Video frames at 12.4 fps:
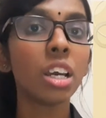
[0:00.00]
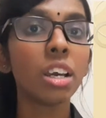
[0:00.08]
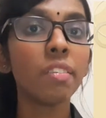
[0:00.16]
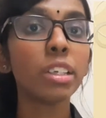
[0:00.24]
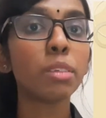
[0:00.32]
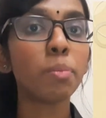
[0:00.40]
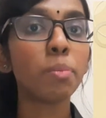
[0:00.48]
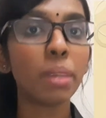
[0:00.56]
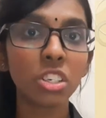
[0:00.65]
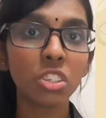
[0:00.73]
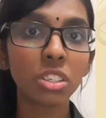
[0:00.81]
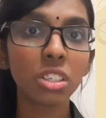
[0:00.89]
with
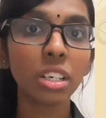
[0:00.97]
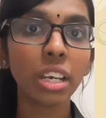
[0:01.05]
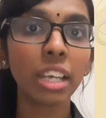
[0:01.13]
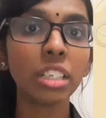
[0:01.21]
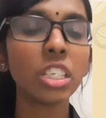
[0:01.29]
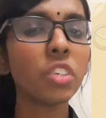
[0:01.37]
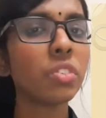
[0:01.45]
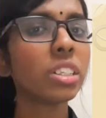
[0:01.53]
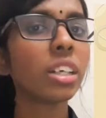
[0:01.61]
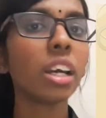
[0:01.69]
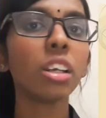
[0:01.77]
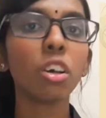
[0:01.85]
pleasure and different
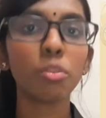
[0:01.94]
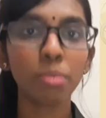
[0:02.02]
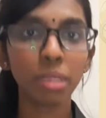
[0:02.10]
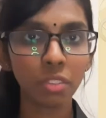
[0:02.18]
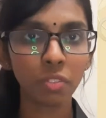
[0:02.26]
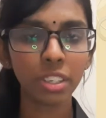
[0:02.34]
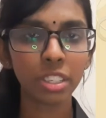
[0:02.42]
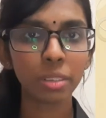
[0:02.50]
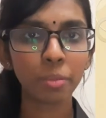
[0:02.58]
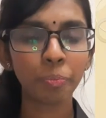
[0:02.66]
kind of benefits.